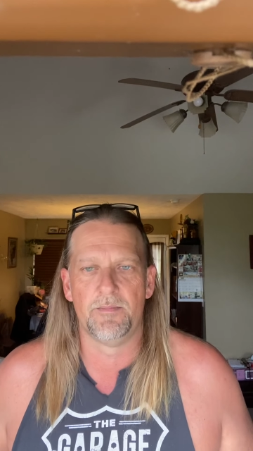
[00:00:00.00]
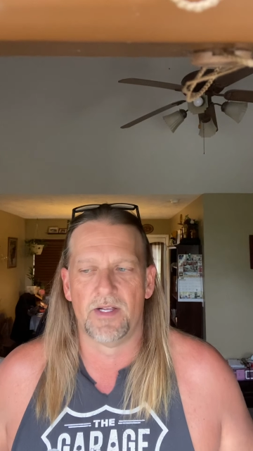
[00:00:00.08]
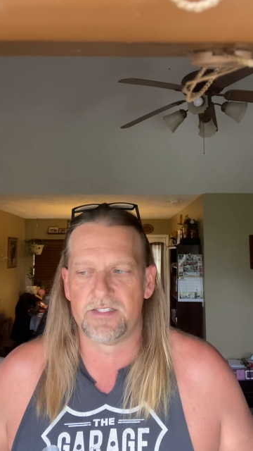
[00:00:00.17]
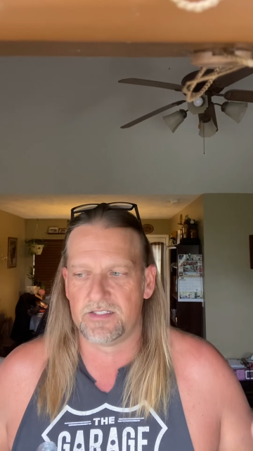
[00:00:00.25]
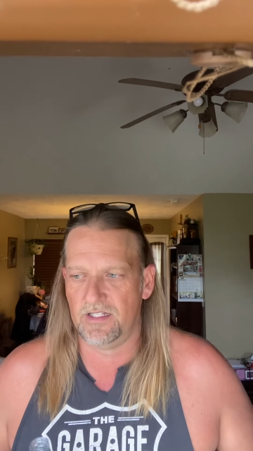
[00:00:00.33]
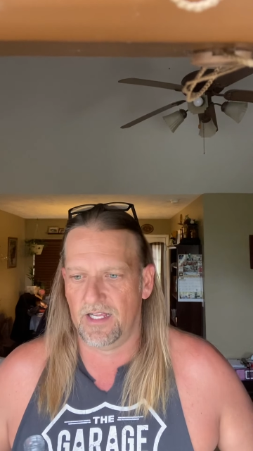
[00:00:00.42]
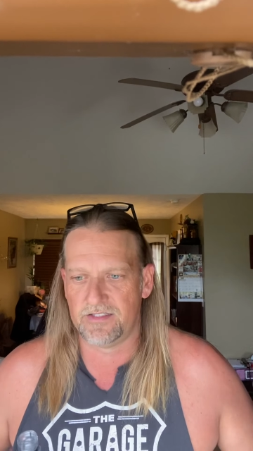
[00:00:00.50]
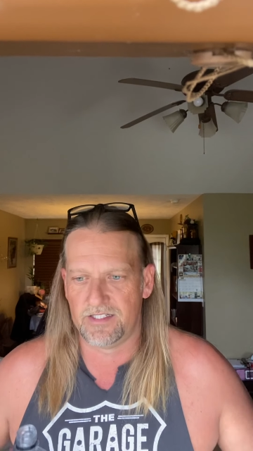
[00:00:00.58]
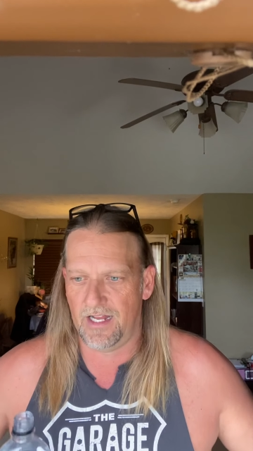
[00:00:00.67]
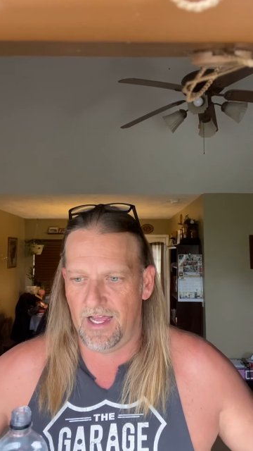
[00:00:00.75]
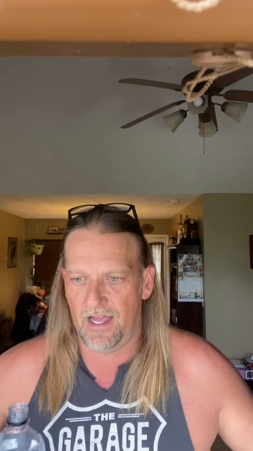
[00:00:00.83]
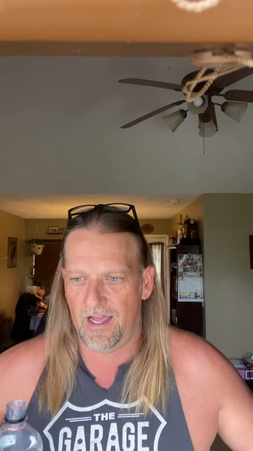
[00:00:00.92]
My, like I
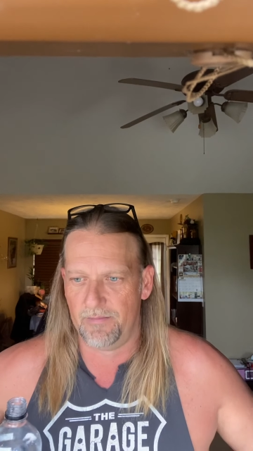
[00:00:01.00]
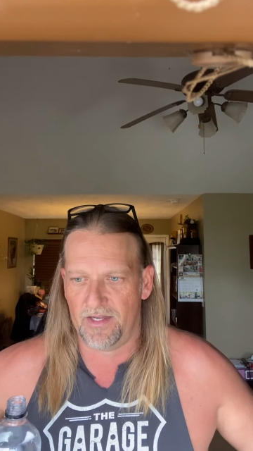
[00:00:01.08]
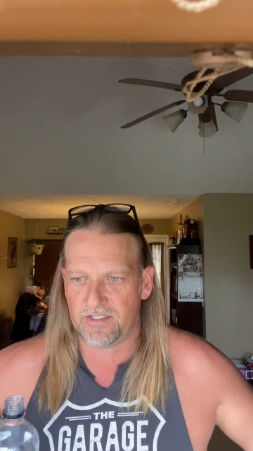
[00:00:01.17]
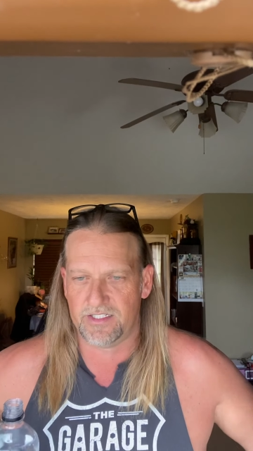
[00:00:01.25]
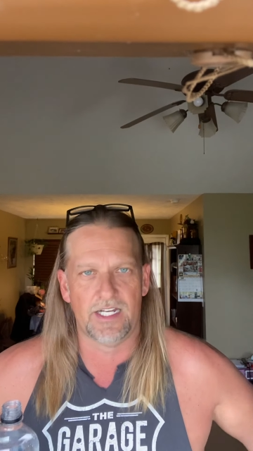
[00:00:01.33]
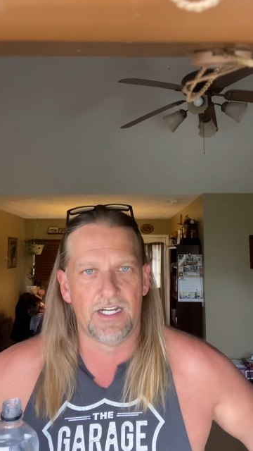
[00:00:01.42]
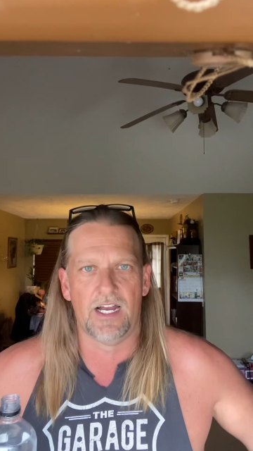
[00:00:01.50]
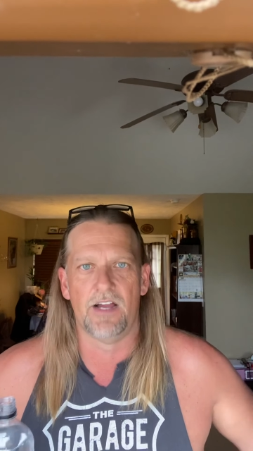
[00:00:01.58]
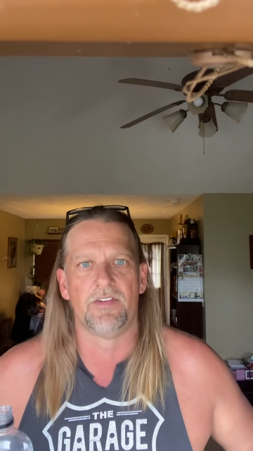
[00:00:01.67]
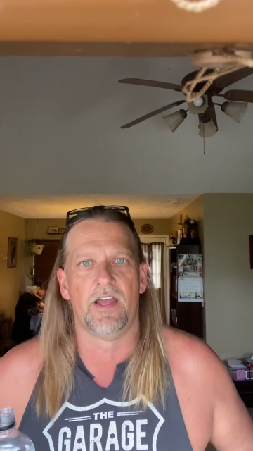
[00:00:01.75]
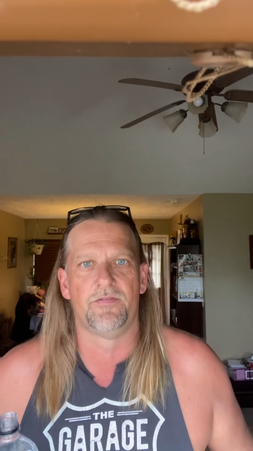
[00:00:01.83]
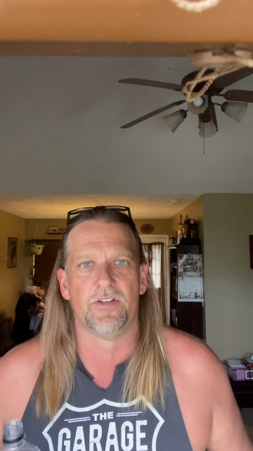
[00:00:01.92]
said, I, my skin and
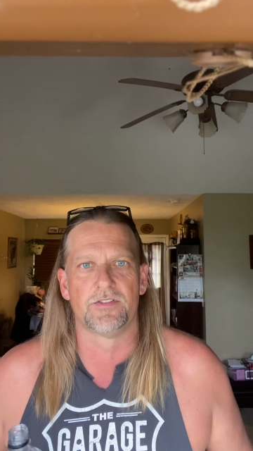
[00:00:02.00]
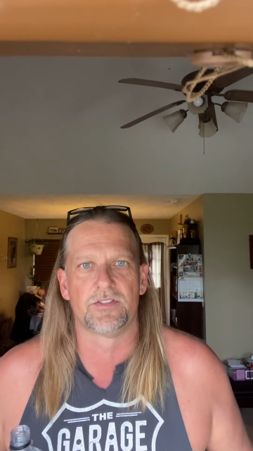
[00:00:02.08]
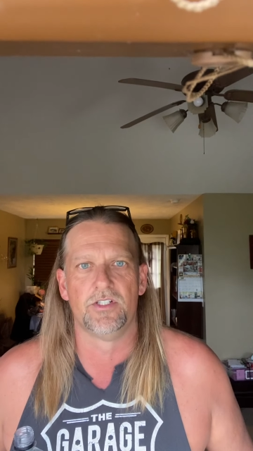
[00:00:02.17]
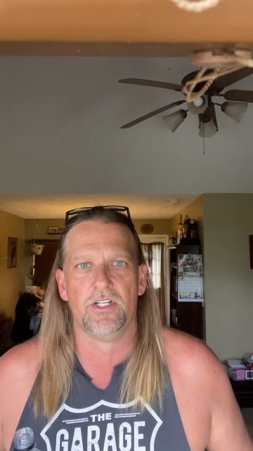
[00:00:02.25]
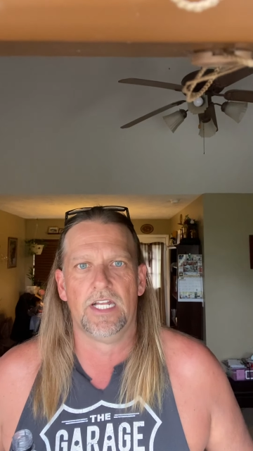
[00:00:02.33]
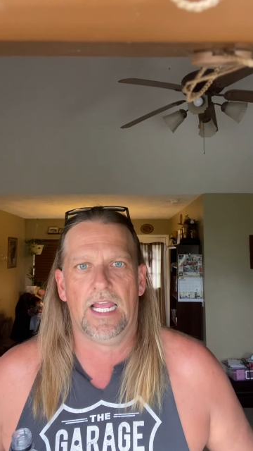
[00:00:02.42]
everything feels good.